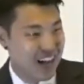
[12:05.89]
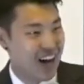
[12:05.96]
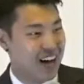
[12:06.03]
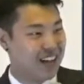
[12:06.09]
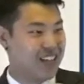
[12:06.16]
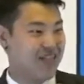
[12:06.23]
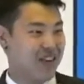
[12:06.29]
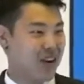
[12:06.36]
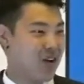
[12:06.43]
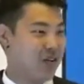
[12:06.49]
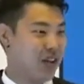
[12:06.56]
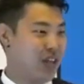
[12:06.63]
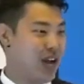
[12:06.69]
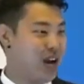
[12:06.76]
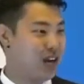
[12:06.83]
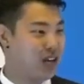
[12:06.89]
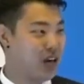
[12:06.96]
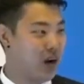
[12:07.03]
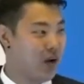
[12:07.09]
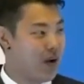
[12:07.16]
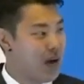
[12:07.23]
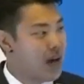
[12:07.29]
uh, living over there, you
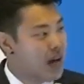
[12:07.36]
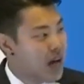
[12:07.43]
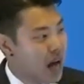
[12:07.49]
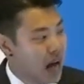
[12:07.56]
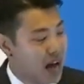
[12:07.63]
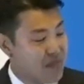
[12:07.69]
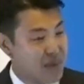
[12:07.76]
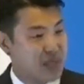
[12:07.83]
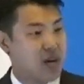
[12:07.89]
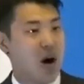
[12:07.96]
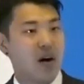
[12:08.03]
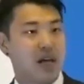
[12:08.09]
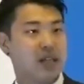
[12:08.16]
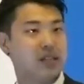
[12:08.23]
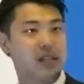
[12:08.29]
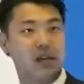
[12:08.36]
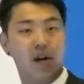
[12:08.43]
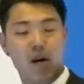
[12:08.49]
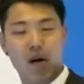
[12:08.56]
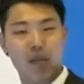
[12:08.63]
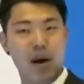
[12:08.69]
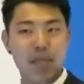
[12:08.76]
know, I've been talking to
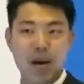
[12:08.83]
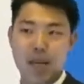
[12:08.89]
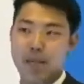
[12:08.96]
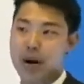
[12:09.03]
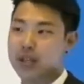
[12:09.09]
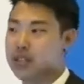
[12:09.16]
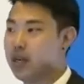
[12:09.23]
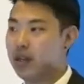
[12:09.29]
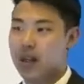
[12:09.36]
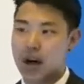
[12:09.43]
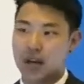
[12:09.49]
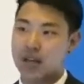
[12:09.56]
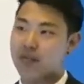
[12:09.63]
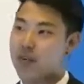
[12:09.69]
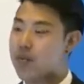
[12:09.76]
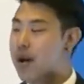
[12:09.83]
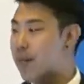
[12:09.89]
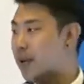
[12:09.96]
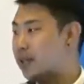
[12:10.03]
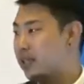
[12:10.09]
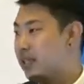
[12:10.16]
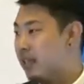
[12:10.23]
all my members and a lot of different
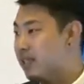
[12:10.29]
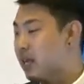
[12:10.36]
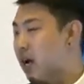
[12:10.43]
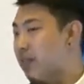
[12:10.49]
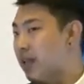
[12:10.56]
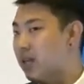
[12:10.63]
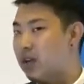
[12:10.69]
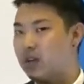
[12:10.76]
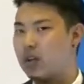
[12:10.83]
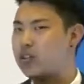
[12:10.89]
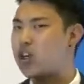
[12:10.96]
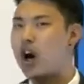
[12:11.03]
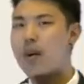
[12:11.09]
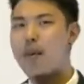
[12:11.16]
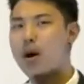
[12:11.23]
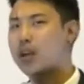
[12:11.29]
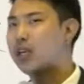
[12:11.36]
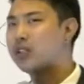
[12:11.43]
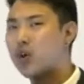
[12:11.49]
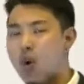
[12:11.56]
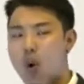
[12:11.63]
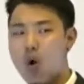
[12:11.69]
members, and they tell me, you know, the job
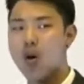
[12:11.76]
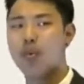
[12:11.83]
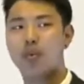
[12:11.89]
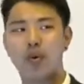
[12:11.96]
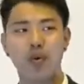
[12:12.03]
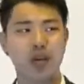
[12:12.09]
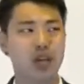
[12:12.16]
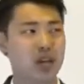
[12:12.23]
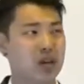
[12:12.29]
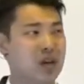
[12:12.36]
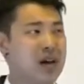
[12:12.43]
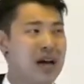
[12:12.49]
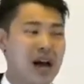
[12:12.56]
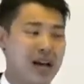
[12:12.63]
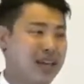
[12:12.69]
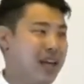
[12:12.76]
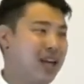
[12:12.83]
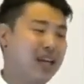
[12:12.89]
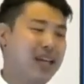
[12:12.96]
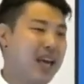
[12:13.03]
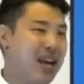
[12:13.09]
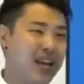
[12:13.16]
market's horrible. You know, I
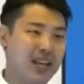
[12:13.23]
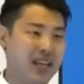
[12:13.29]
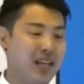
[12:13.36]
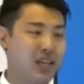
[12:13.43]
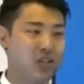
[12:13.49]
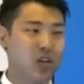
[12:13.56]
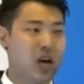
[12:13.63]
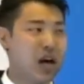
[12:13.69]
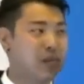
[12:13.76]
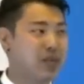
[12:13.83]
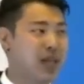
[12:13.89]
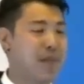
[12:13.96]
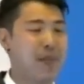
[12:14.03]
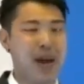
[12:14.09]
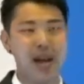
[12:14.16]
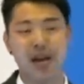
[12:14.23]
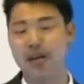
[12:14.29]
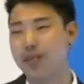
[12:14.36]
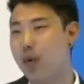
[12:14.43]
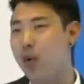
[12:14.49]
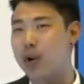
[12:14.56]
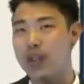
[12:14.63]
can't get any jobs that pay
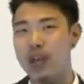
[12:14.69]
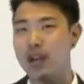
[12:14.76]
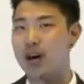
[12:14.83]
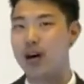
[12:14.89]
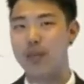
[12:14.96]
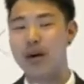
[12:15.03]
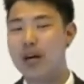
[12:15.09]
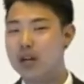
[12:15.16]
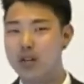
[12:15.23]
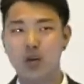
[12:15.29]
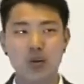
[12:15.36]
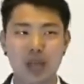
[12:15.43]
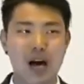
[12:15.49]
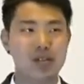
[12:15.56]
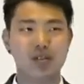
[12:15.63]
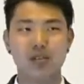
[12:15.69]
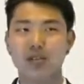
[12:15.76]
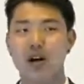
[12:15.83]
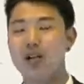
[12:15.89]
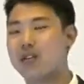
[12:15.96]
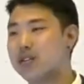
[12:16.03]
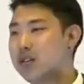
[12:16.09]
more than um,
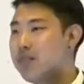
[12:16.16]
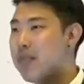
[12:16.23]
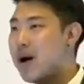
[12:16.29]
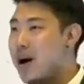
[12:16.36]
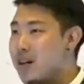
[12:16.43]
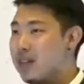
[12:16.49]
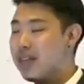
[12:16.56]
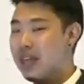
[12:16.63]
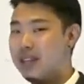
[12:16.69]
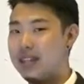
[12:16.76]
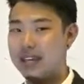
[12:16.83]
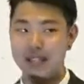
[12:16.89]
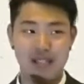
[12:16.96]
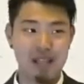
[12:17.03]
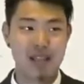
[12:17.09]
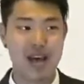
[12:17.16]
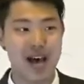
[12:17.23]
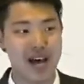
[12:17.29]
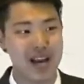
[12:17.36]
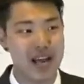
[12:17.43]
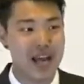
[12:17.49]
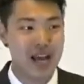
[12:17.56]
$2,000 a month and this and
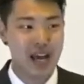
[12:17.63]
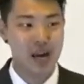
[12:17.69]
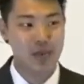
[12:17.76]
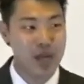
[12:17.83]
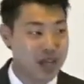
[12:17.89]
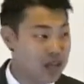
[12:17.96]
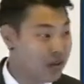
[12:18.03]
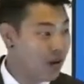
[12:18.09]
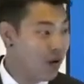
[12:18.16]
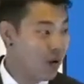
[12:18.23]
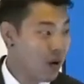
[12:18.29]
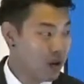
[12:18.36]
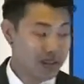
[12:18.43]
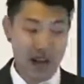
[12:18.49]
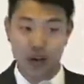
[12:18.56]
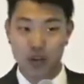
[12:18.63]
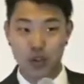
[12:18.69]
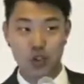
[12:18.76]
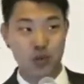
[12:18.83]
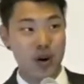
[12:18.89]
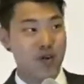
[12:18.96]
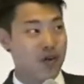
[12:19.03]
that. And I'm like, you know, down the
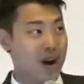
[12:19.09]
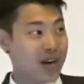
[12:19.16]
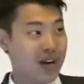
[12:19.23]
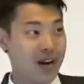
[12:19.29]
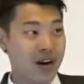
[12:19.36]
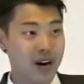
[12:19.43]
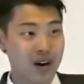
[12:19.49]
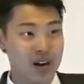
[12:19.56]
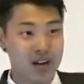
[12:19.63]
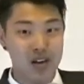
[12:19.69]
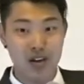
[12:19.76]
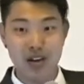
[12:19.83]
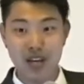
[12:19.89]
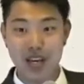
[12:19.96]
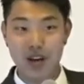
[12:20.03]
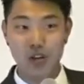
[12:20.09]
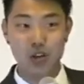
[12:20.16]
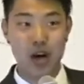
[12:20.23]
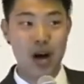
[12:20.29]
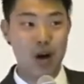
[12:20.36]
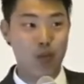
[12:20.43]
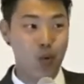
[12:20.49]
street right here, you can get a
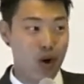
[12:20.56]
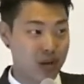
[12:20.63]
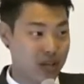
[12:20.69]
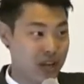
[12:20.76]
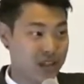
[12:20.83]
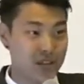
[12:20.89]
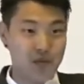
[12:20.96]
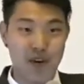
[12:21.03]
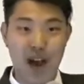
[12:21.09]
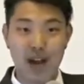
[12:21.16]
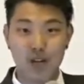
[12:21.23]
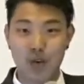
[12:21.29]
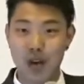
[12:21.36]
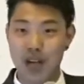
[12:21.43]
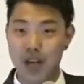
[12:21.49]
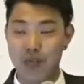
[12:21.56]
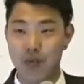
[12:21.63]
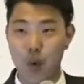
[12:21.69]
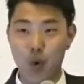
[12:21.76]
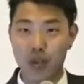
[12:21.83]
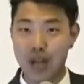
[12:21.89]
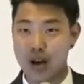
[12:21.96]
job working at the factory and get
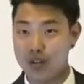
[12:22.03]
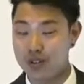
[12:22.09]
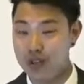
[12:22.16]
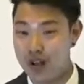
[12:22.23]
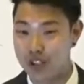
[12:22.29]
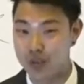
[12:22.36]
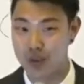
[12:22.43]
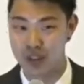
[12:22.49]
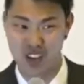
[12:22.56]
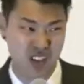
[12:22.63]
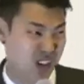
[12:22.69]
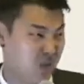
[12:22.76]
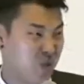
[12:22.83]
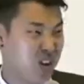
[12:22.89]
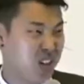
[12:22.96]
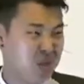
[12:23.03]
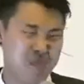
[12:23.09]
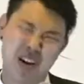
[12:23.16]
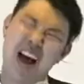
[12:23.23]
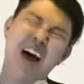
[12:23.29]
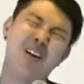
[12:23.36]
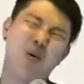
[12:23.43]
$4,000 a month. They're like, really?
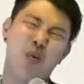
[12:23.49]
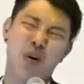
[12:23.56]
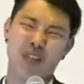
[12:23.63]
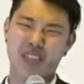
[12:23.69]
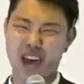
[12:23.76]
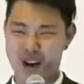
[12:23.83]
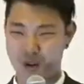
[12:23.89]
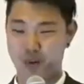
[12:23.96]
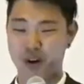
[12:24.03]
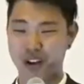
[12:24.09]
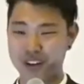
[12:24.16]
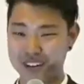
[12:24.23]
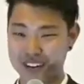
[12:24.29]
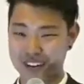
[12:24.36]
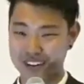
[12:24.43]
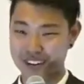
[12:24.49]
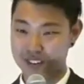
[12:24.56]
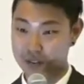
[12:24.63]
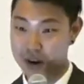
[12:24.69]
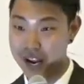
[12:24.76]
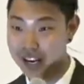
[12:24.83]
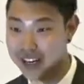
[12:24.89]
But I don't want that one,
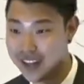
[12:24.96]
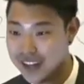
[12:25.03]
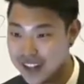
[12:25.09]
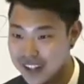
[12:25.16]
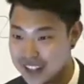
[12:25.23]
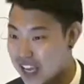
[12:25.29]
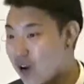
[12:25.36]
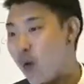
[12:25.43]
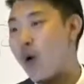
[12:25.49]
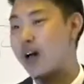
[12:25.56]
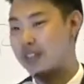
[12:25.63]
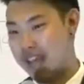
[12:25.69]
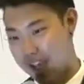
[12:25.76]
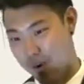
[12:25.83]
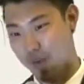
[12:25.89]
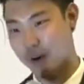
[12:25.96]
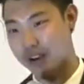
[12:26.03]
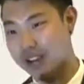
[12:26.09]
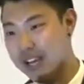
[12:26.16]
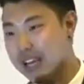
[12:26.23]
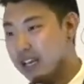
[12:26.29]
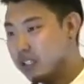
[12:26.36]
right? They don't want that one.
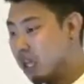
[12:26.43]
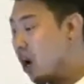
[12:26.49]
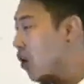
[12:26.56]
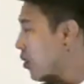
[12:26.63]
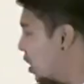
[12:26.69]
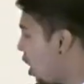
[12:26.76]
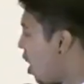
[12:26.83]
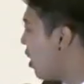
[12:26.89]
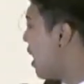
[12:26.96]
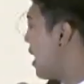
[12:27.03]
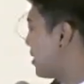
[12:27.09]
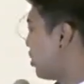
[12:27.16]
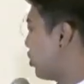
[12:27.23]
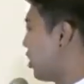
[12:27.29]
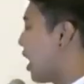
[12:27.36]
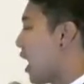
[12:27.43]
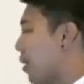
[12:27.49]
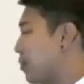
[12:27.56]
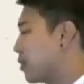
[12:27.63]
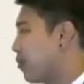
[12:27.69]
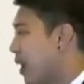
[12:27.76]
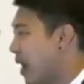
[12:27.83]
So there are lots of
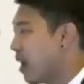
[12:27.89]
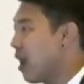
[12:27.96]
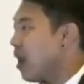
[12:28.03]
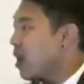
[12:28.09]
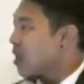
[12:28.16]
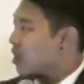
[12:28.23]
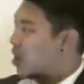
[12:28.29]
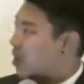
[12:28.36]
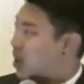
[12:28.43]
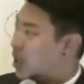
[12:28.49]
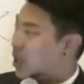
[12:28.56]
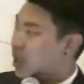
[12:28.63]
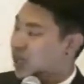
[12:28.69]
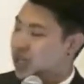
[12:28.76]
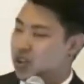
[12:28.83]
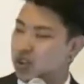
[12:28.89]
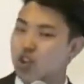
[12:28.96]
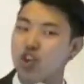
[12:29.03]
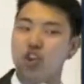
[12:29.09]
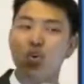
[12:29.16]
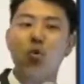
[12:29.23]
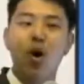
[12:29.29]
jobs, but do
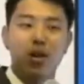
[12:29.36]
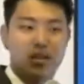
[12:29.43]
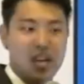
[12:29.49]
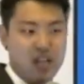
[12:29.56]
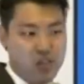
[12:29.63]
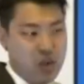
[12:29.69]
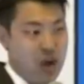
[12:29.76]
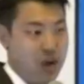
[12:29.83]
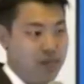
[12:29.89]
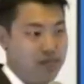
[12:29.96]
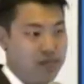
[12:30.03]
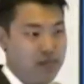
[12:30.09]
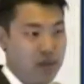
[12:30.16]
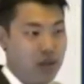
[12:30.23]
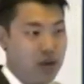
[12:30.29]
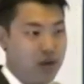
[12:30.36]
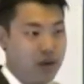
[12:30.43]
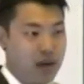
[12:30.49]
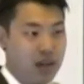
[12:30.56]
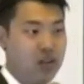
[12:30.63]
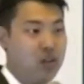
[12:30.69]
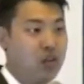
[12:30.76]
you want that job? You know,
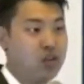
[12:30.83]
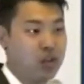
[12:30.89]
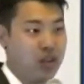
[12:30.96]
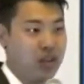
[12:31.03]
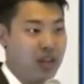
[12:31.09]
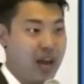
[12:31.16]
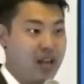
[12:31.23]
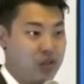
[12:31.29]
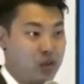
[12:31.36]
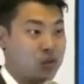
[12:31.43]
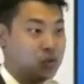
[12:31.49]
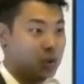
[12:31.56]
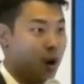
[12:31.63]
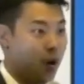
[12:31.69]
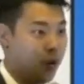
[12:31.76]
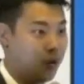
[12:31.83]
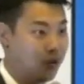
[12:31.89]
and usually the answer is no,